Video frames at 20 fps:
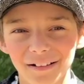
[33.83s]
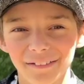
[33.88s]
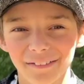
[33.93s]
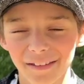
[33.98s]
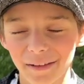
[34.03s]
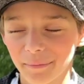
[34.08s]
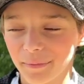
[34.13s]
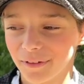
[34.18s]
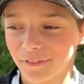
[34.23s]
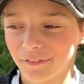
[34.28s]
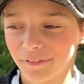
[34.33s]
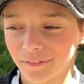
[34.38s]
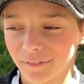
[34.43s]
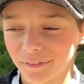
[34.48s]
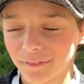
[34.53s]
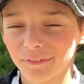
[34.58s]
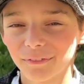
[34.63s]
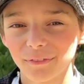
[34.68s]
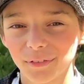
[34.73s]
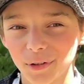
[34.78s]
That'd be
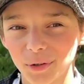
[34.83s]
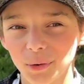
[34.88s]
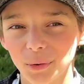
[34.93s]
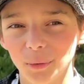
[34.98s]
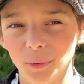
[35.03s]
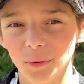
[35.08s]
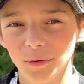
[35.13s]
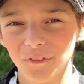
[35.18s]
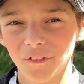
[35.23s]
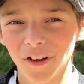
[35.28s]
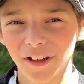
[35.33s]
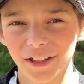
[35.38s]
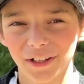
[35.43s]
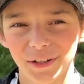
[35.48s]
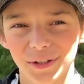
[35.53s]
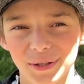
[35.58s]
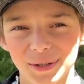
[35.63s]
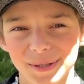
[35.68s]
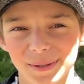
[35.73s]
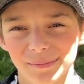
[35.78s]
cool if I
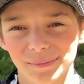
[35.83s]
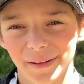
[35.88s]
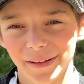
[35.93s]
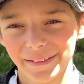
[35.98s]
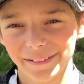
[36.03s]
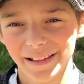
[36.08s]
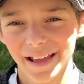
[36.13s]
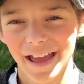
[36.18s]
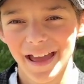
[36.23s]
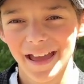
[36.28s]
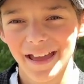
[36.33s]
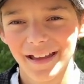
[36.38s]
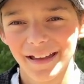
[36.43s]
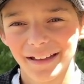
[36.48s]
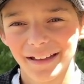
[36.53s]
could do something like that.